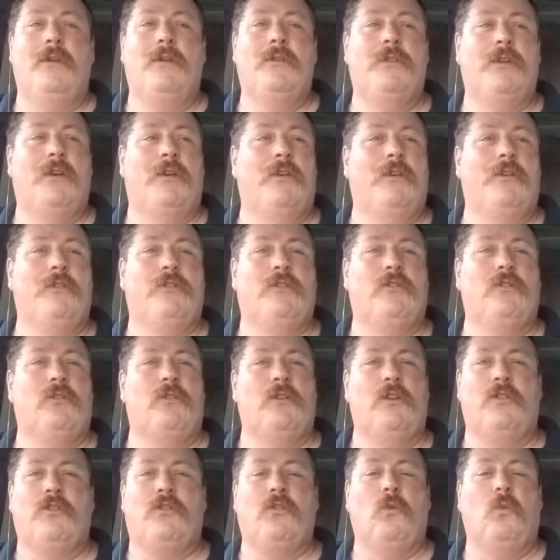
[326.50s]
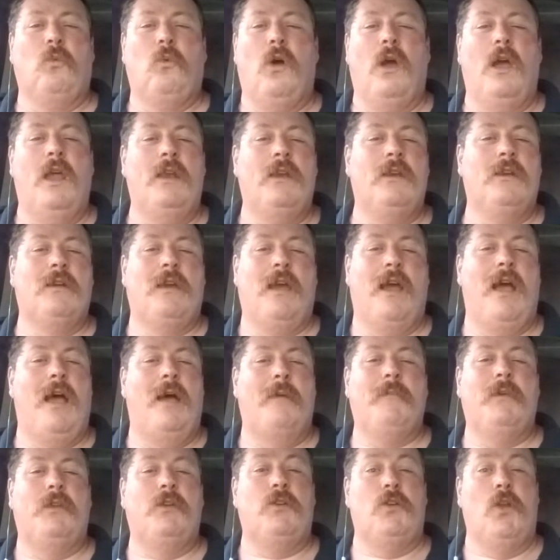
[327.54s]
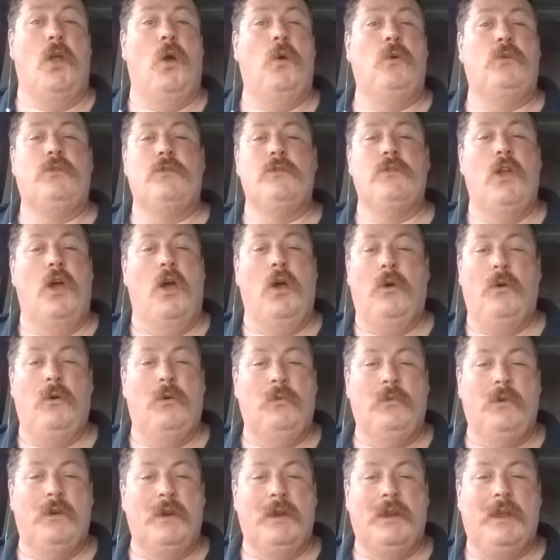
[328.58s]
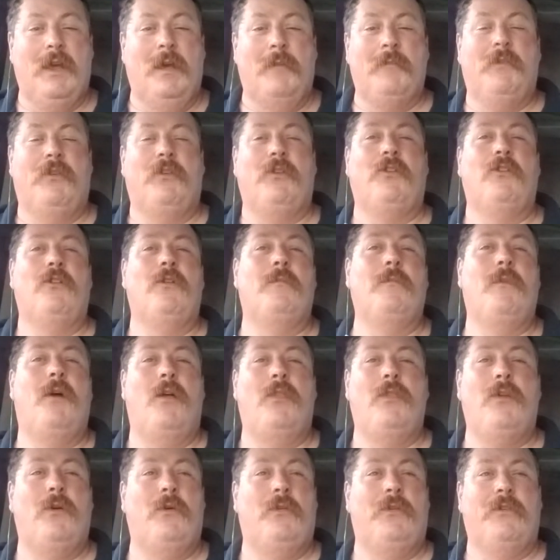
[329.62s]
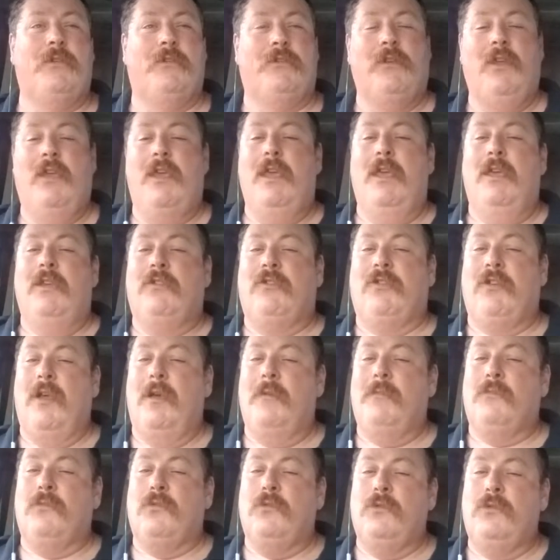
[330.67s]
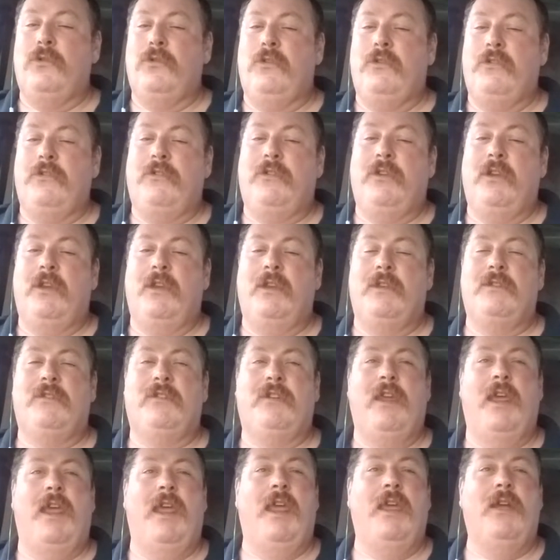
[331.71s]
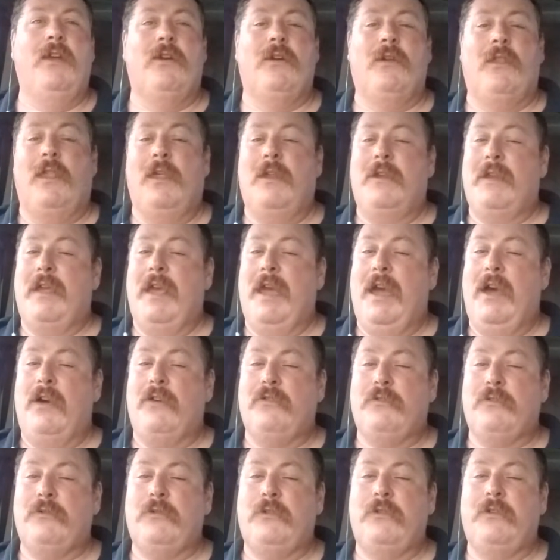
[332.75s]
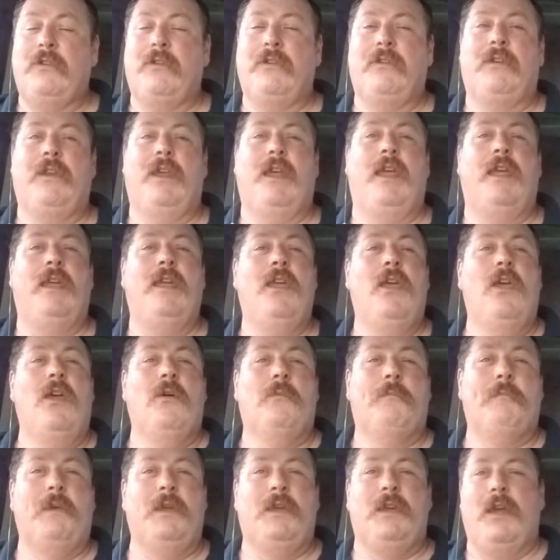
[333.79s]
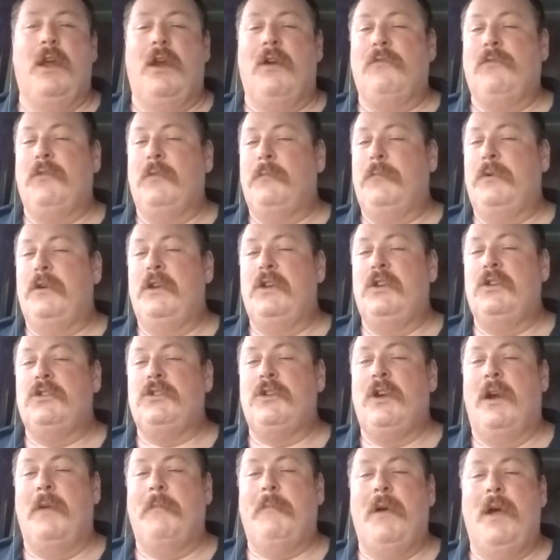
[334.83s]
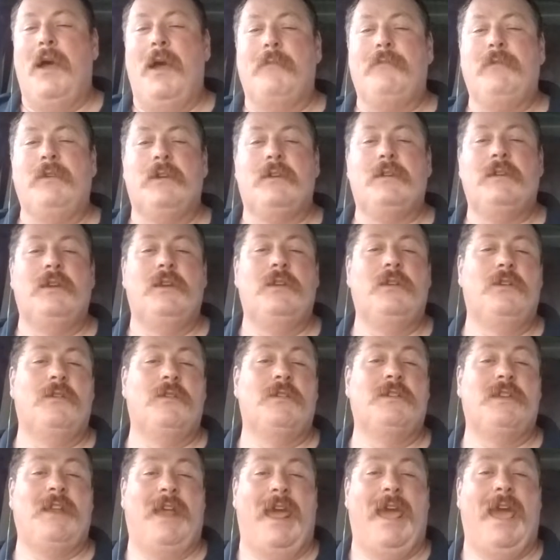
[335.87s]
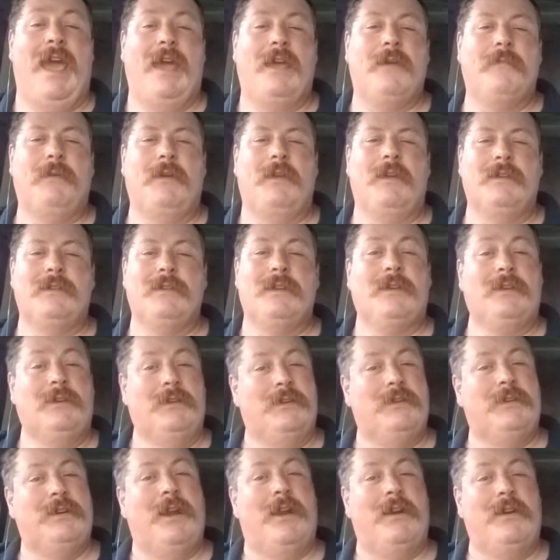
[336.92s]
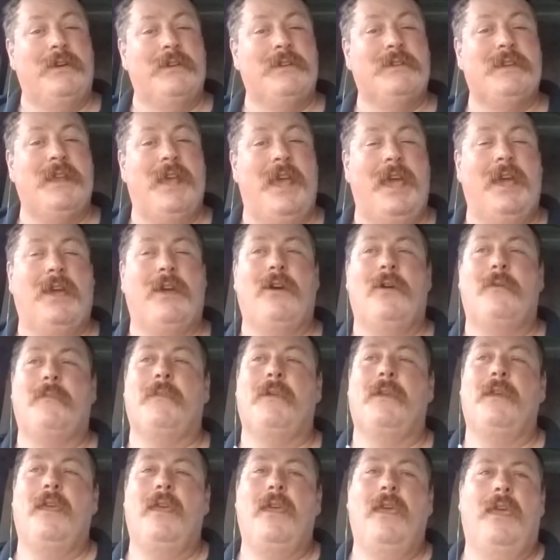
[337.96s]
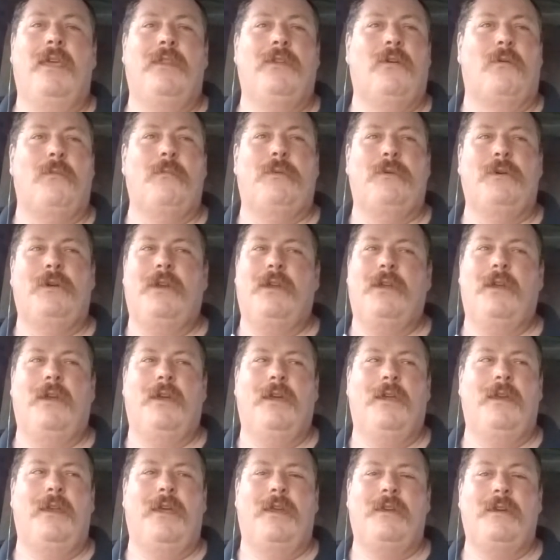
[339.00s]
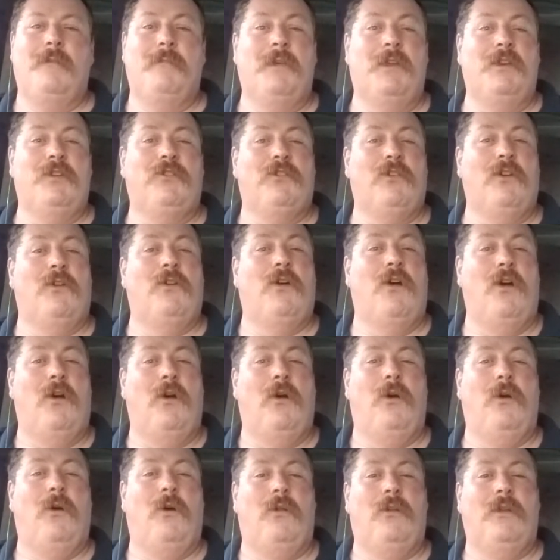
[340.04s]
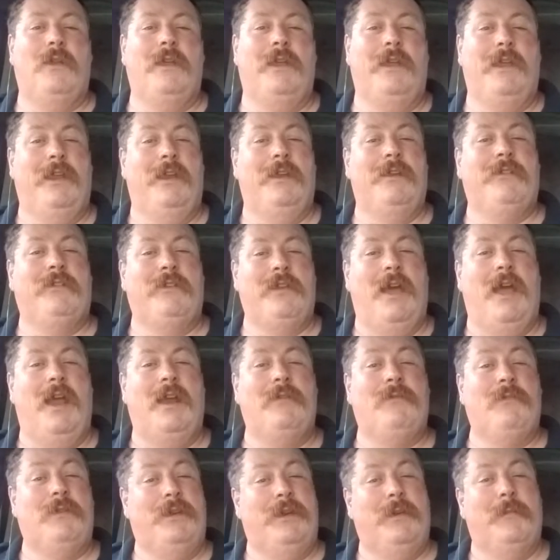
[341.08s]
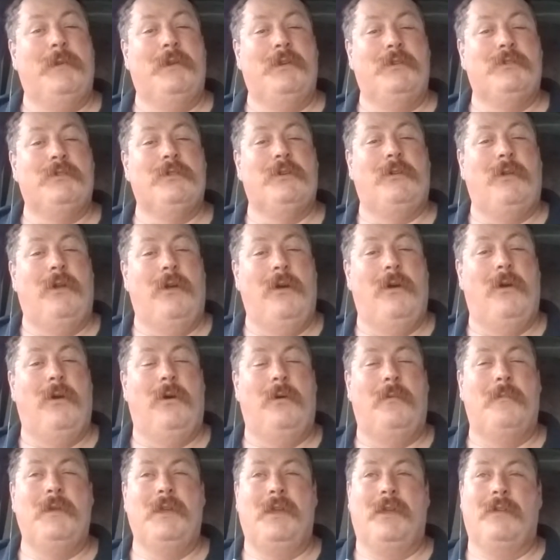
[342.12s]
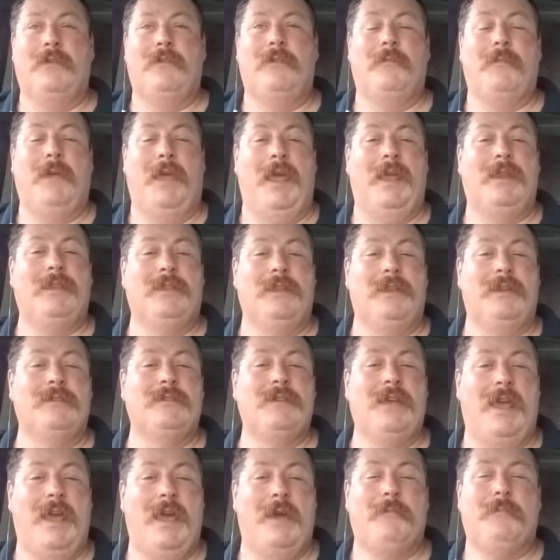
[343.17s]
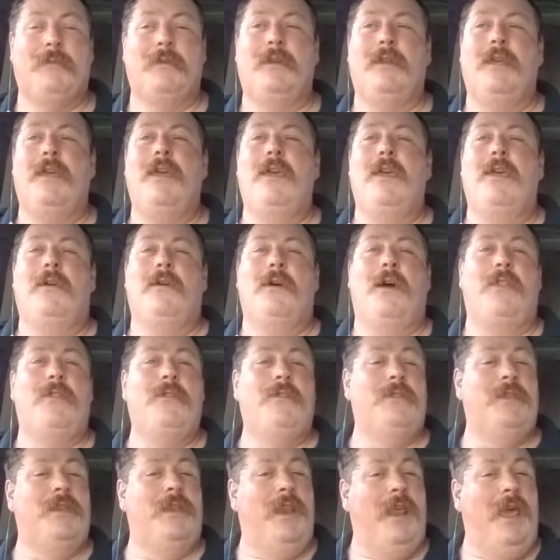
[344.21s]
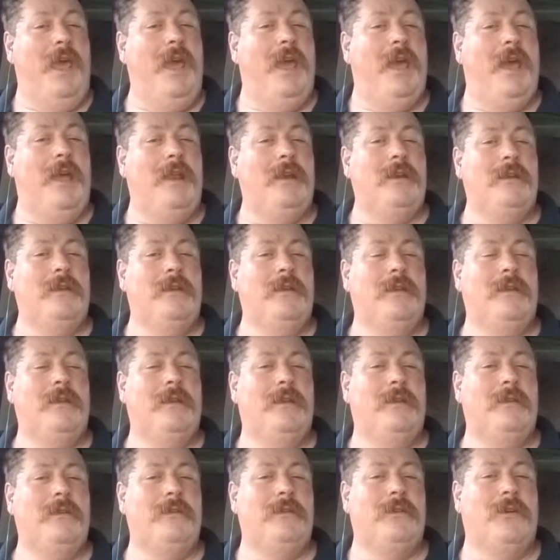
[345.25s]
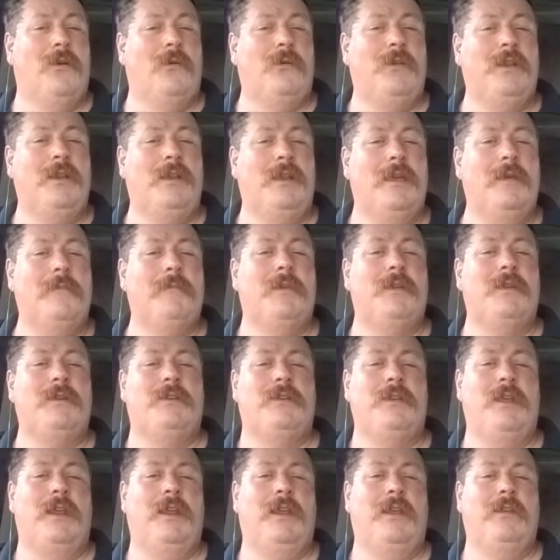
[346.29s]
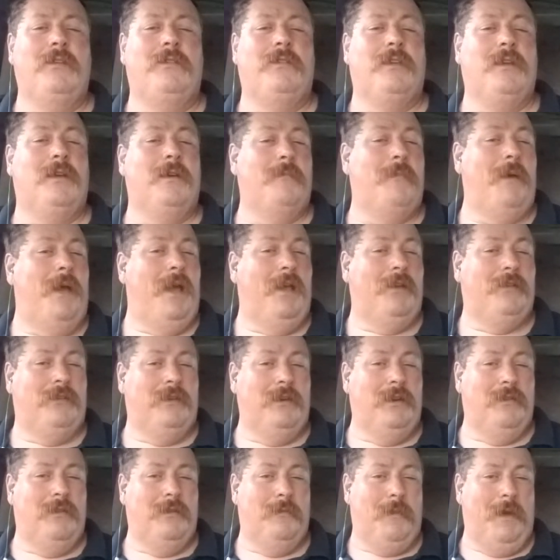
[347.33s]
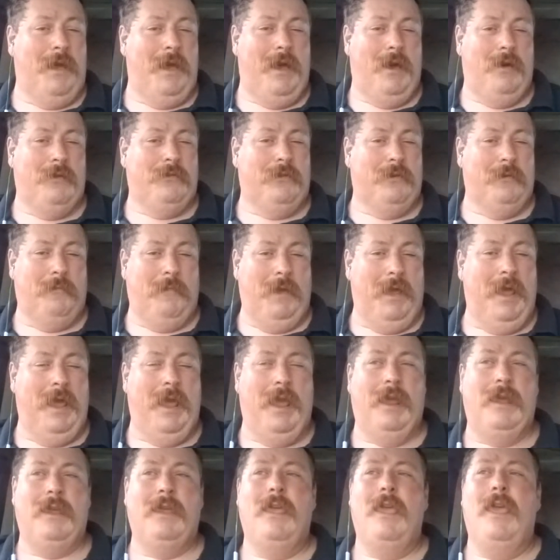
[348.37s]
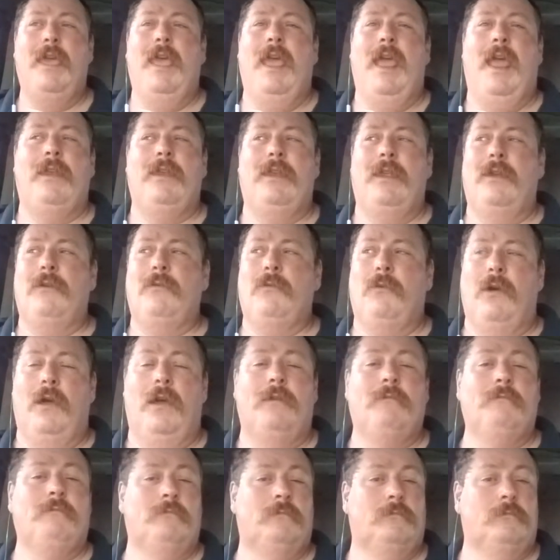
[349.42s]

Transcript: There's a one common no when it comes to them, although there's some rules that say, or a lot of the house rules that say, be careful putting sharp objects in your sack because it could tear your sack open. Don't put a dimensional hole inside of a dimensional hole because the bad things happen. Other than that, your only limit is the capacity of the pouch or bag, and then what?